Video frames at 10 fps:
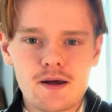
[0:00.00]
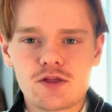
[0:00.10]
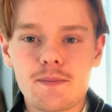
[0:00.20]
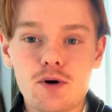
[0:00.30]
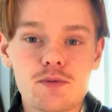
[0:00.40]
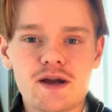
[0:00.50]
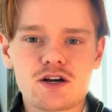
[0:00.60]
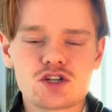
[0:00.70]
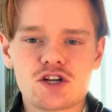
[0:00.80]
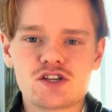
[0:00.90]
the
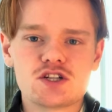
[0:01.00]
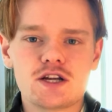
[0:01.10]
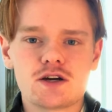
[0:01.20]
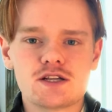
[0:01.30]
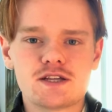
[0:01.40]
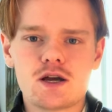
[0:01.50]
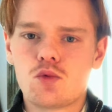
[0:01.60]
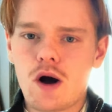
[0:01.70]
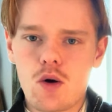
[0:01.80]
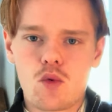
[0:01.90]
bookmakers are essentially going to say,
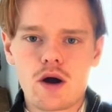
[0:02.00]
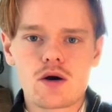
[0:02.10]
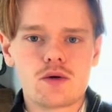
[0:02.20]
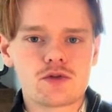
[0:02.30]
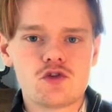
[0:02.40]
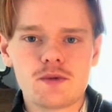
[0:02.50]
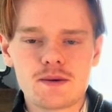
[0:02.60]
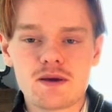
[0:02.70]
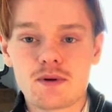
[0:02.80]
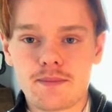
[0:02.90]
wow, why are too many
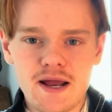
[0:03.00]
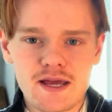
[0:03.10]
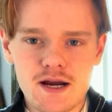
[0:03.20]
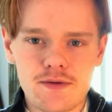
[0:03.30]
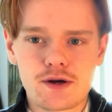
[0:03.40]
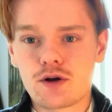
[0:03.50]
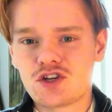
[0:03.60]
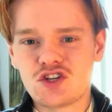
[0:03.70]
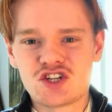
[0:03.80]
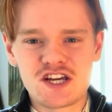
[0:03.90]
people betting here? They're going
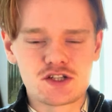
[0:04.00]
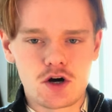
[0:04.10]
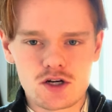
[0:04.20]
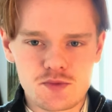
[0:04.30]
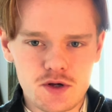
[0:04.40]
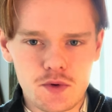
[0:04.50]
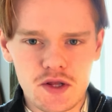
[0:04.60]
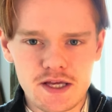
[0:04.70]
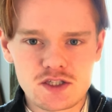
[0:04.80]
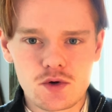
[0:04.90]
to change the odds pretty
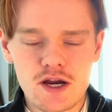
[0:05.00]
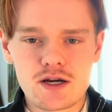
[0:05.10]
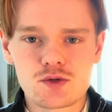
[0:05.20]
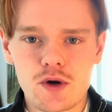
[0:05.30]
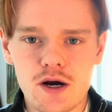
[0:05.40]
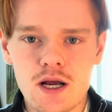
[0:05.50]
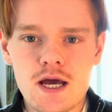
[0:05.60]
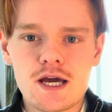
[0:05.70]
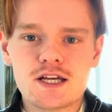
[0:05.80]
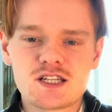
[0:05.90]
quickly. So here's where
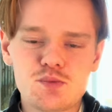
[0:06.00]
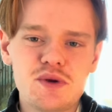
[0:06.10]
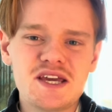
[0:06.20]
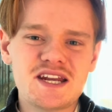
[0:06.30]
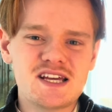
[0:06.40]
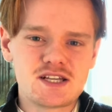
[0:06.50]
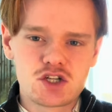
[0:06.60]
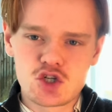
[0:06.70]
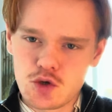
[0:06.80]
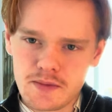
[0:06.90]
speed is
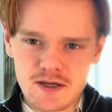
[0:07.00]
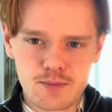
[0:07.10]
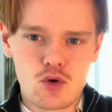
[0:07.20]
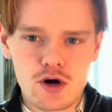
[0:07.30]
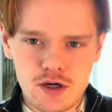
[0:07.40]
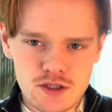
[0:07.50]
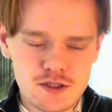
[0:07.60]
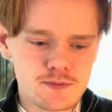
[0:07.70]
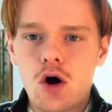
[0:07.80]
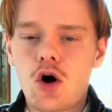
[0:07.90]
extremely important.
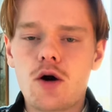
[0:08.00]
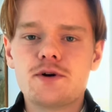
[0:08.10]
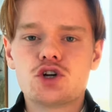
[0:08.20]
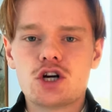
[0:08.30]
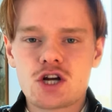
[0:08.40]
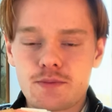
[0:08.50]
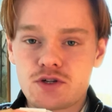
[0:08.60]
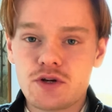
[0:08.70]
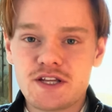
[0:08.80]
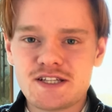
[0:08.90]
Arbitrage
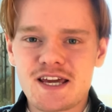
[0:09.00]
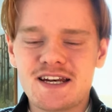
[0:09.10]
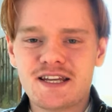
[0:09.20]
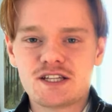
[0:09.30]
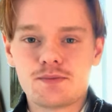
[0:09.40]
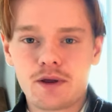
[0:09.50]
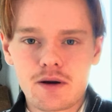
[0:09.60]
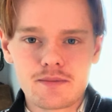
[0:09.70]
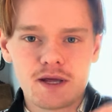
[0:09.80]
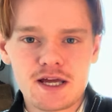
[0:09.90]
opportunities can disappear
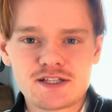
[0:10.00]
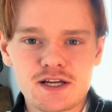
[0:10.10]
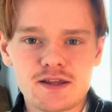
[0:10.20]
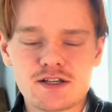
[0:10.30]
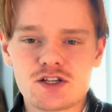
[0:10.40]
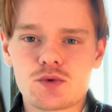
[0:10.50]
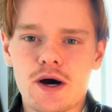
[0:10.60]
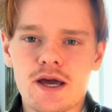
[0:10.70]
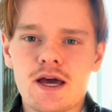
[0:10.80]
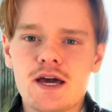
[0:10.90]
in minutes, and this is
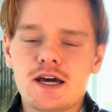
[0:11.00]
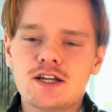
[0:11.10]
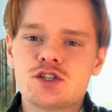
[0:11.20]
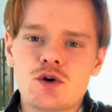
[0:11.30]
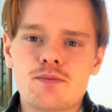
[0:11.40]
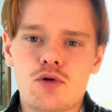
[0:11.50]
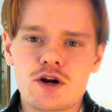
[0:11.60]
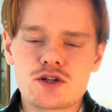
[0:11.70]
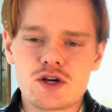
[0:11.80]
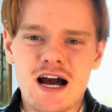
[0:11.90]
why it's so
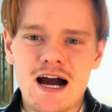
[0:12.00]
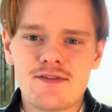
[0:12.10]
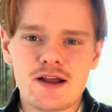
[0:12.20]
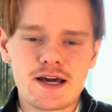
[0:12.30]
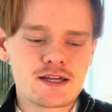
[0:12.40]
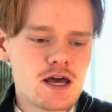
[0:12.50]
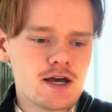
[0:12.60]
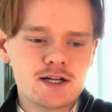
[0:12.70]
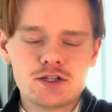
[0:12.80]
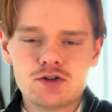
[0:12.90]
important to have like
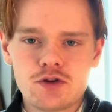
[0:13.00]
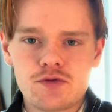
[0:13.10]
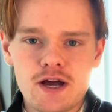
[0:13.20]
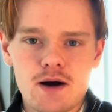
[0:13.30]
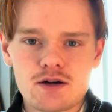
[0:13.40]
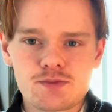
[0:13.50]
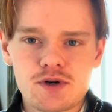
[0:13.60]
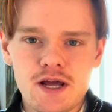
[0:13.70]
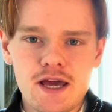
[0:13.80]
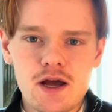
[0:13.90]
2 to 3 hours per
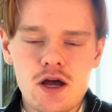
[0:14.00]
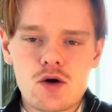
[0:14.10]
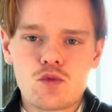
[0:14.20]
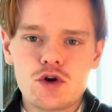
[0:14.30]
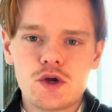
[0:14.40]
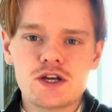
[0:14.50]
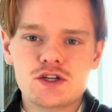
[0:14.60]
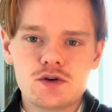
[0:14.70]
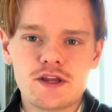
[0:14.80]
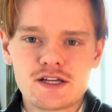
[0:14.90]
day where you can
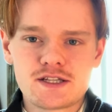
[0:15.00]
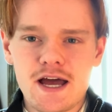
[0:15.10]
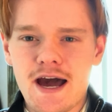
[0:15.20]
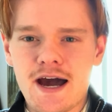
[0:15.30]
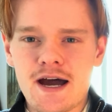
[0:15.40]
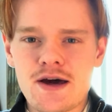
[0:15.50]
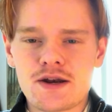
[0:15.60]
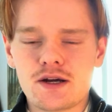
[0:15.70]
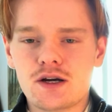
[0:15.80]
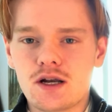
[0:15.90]
do this and
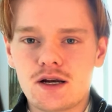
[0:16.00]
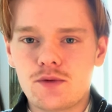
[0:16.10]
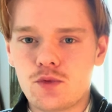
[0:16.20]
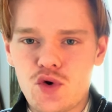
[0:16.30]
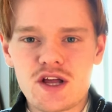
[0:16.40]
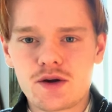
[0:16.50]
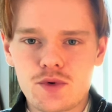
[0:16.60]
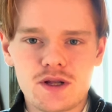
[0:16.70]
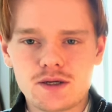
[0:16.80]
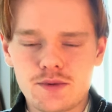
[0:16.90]
really
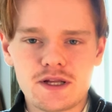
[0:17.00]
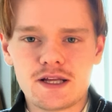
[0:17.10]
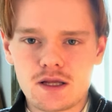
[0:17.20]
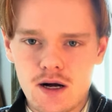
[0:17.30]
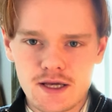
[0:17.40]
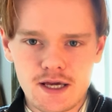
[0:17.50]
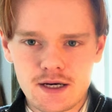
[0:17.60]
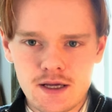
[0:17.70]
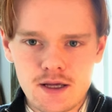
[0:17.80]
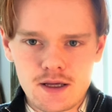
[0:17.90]
lock in.
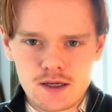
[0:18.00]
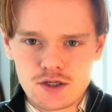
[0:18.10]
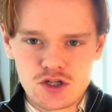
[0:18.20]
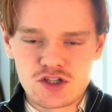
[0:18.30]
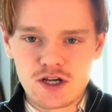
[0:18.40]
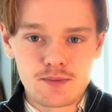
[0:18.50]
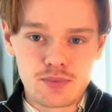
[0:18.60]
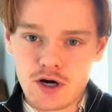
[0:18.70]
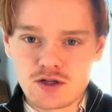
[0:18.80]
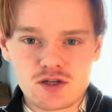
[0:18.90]
Just sit,
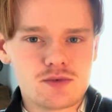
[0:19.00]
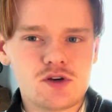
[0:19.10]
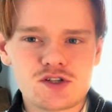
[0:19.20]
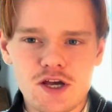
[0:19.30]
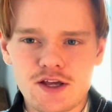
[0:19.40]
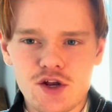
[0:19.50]
put on some music,